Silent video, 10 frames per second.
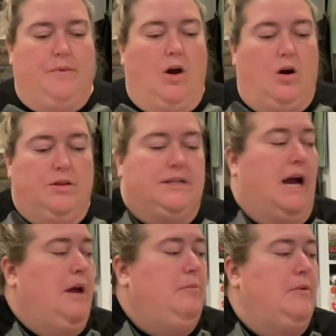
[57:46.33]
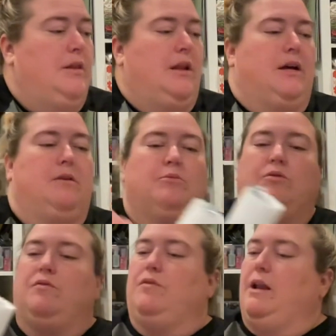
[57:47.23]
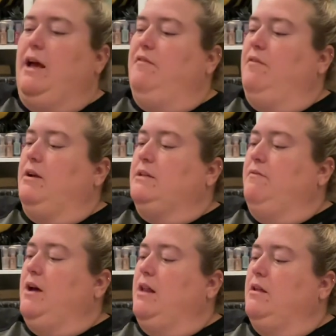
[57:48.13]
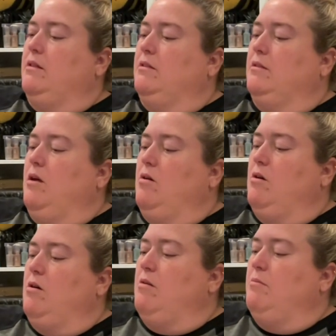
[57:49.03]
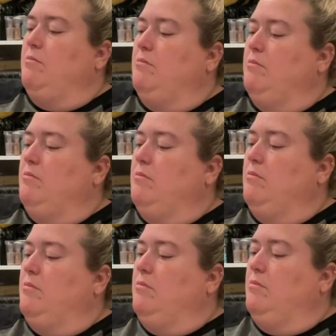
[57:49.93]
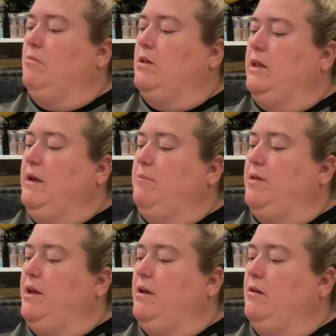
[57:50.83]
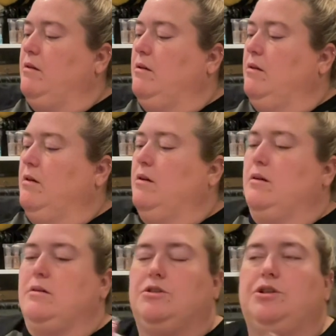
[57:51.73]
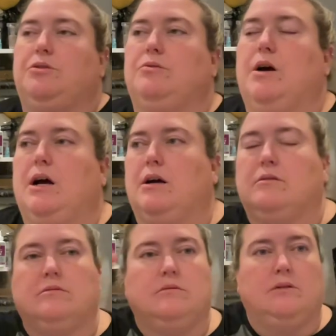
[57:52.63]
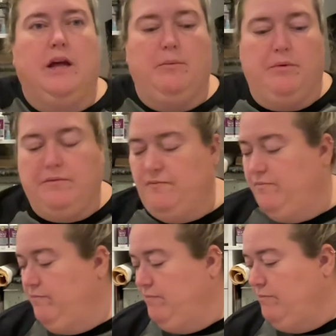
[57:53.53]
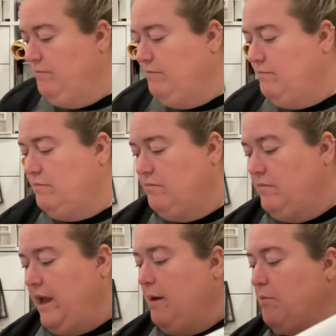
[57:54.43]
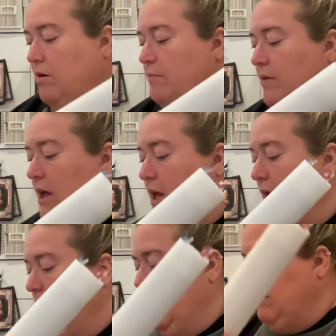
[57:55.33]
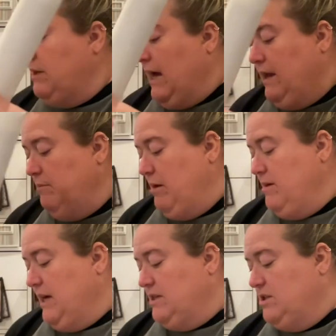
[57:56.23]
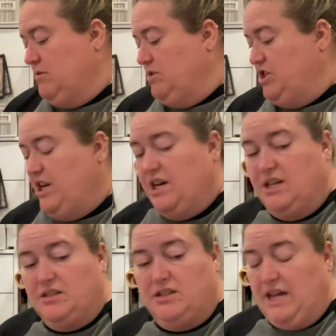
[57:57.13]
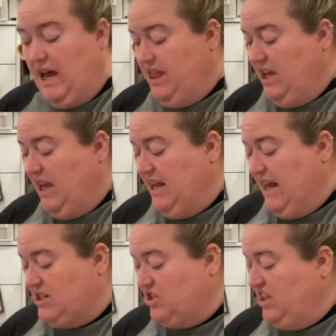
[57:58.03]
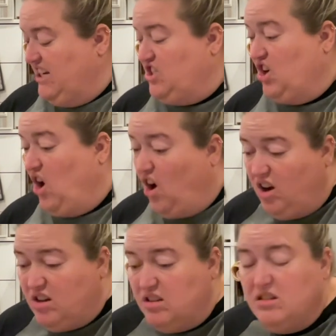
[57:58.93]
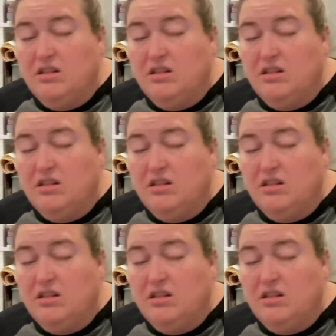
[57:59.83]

all the time, and then I could move and have, because I've got a long arm clamp thing to clamp a camera. And I would kind of maybe like to do what she does, because I think I could actually, like, talk